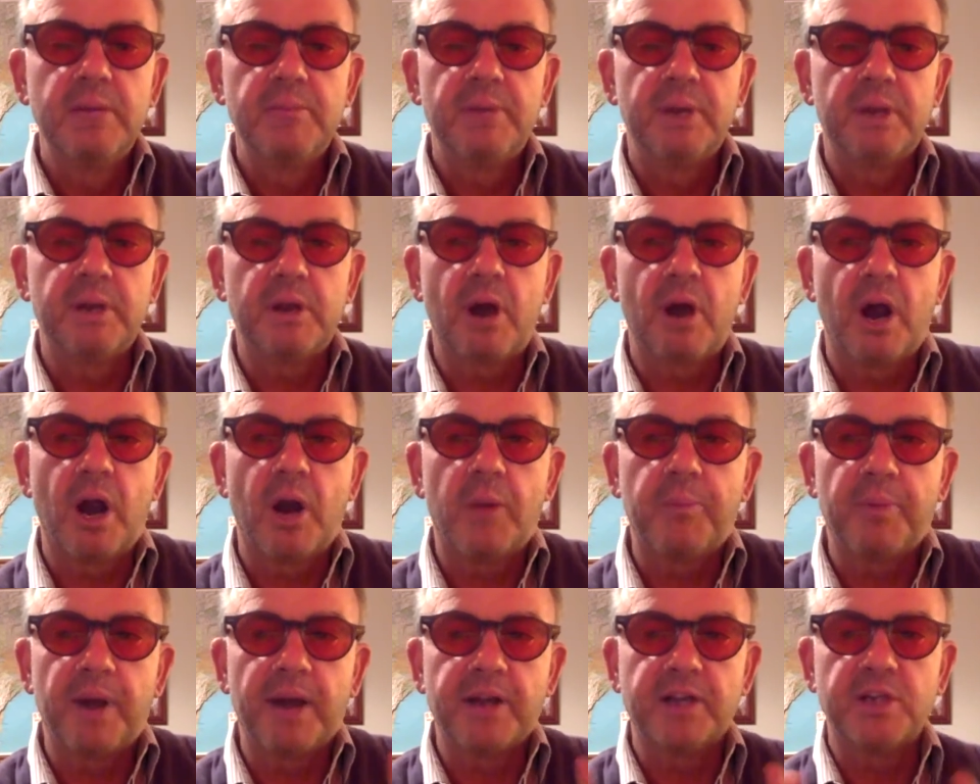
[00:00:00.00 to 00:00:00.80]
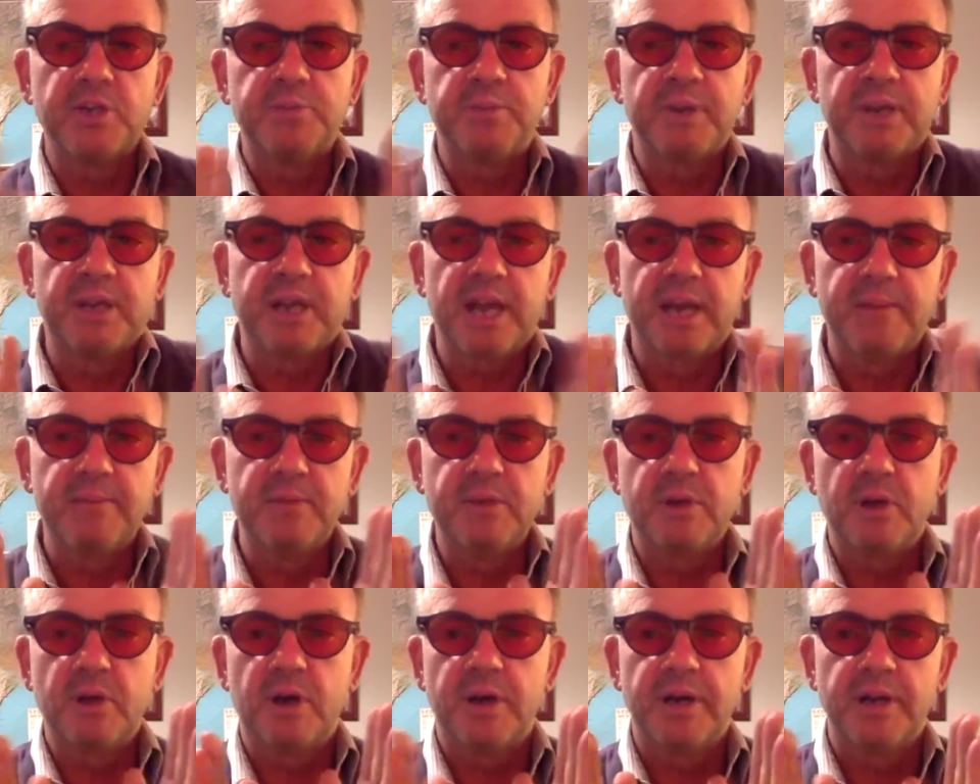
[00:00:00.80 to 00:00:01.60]
But chiropractors
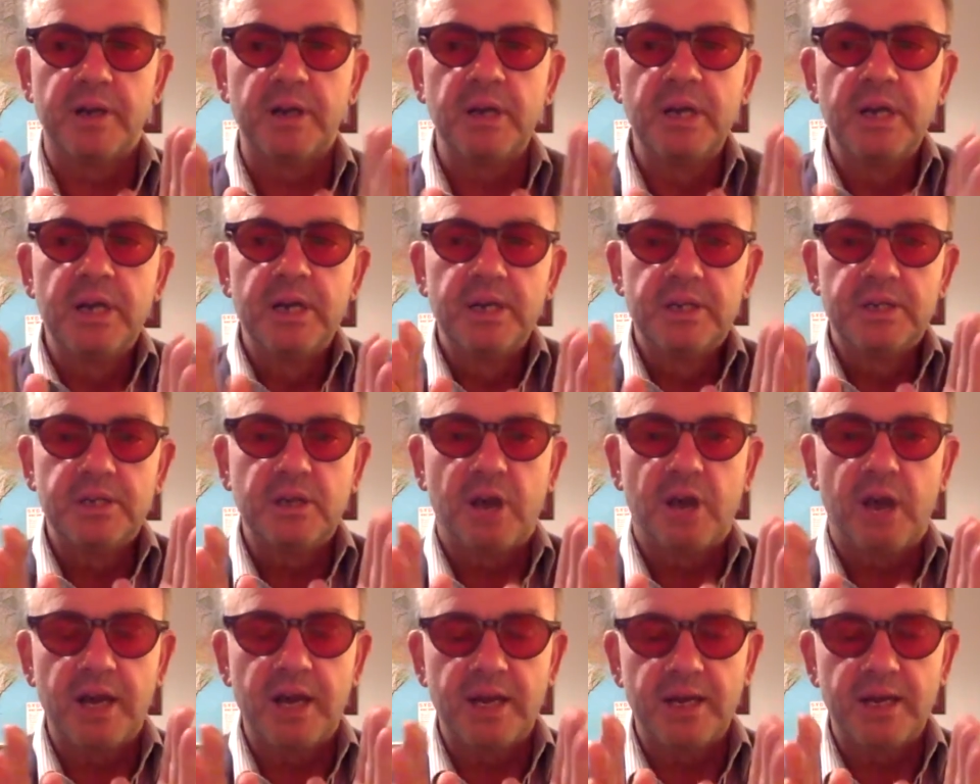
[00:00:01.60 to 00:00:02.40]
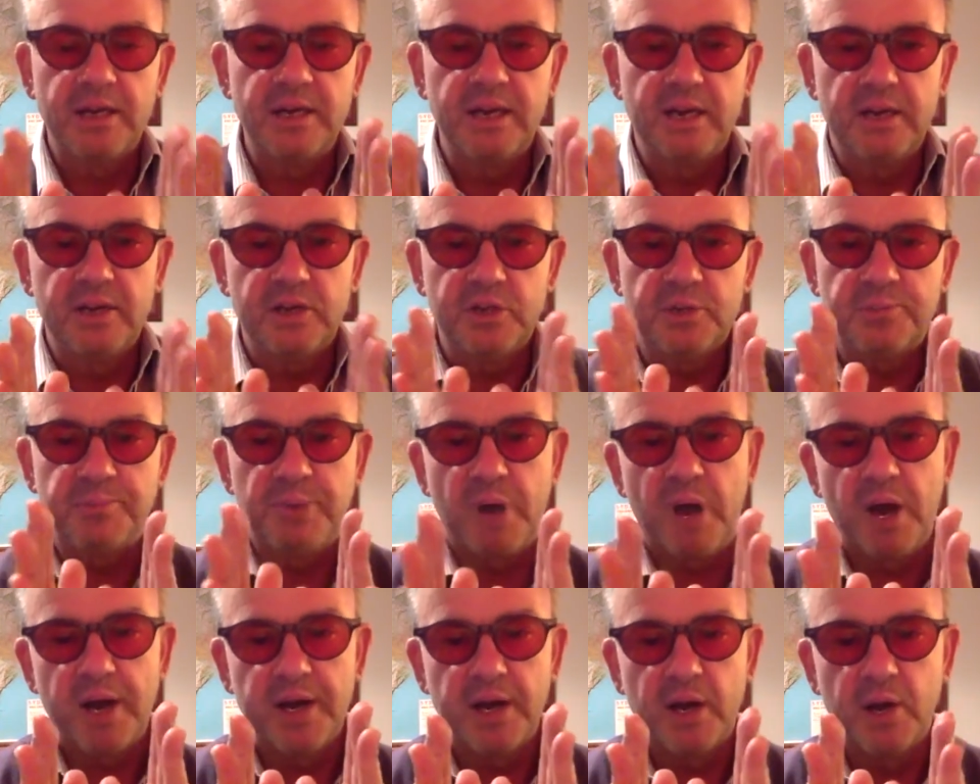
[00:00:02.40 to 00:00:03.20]
became kind of tight-knit,
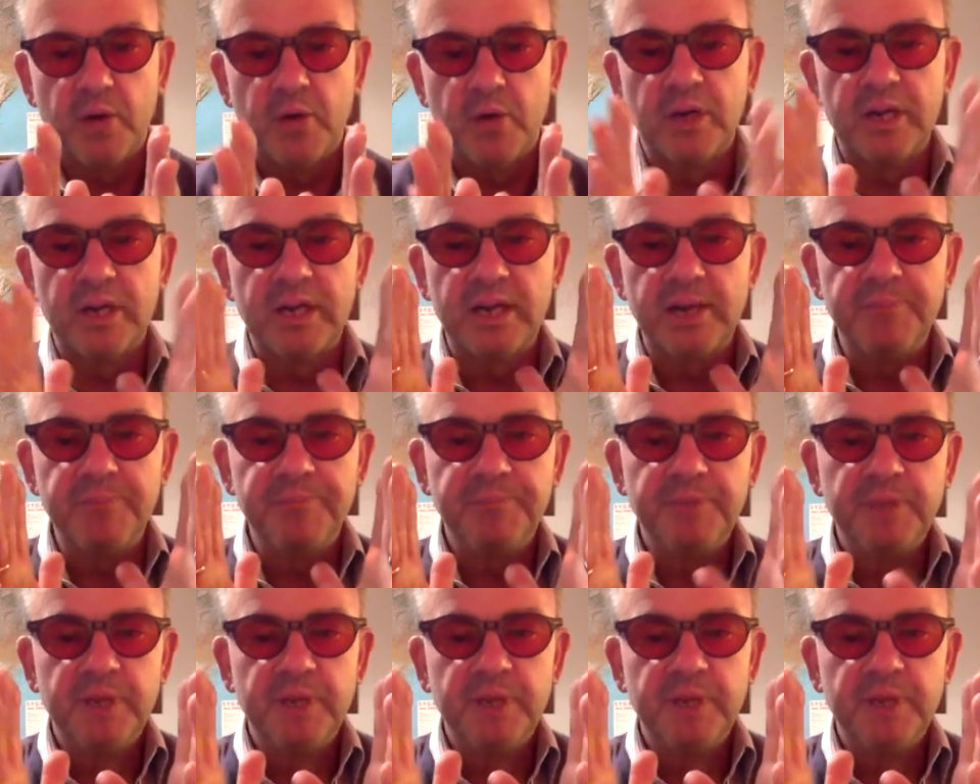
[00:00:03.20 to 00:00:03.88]
spine only,